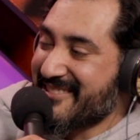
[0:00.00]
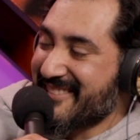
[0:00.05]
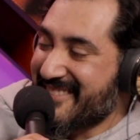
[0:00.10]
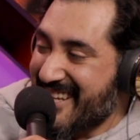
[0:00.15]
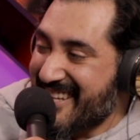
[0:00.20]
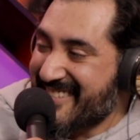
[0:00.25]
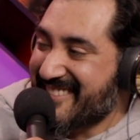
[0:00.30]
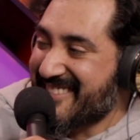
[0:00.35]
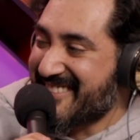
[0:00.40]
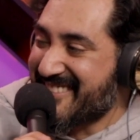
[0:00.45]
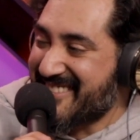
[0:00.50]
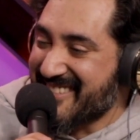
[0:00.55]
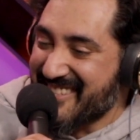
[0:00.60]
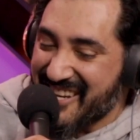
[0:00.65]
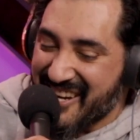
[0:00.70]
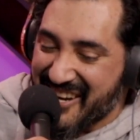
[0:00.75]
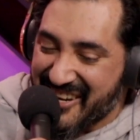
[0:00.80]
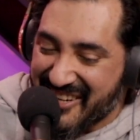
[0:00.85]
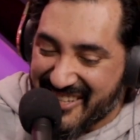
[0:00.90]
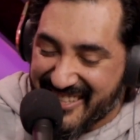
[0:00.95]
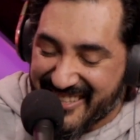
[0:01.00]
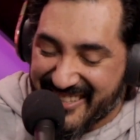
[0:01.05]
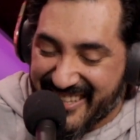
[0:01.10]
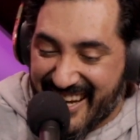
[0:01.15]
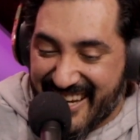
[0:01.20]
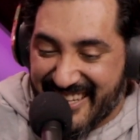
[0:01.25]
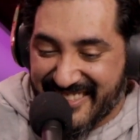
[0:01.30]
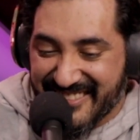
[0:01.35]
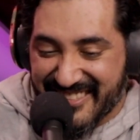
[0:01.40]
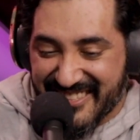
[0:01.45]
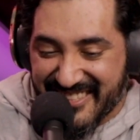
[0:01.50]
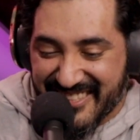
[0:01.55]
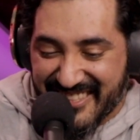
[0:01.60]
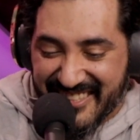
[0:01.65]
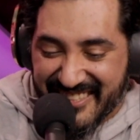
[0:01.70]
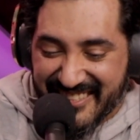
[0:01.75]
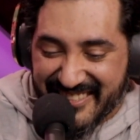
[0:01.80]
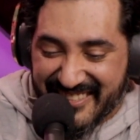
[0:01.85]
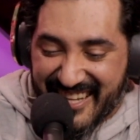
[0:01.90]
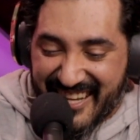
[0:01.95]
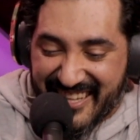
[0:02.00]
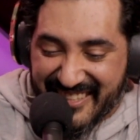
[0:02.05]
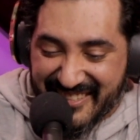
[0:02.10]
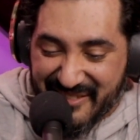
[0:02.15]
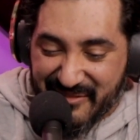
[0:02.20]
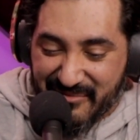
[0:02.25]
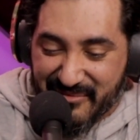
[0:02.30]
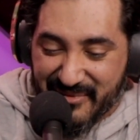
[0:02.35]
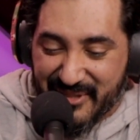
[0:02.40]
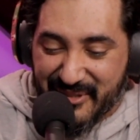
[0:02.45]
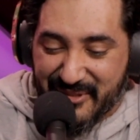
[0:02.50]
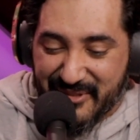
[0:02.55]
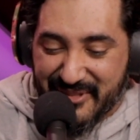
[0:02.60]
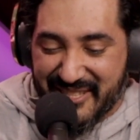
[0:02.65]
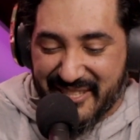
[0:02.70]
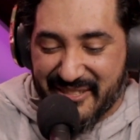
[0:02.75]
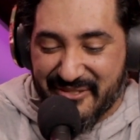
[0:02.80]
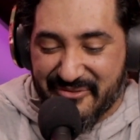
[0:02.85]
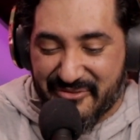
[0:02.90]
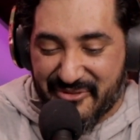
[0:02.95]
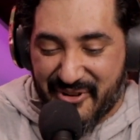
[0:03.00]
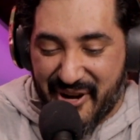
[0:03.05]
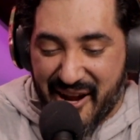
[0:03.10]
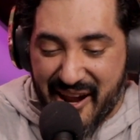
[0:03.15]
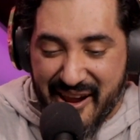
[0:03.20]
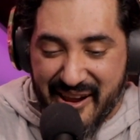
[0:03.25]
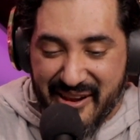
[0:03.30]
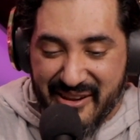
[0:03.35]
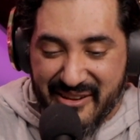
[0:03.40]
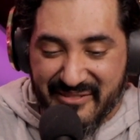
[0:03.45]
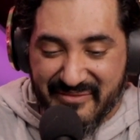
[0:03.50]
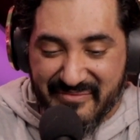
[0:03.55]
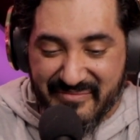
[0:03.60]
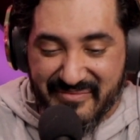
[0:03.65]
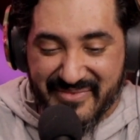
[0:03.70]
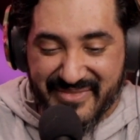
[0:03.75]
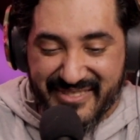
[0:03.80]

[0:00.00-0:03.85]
Desi Dinero, and she's got some Gucci frames.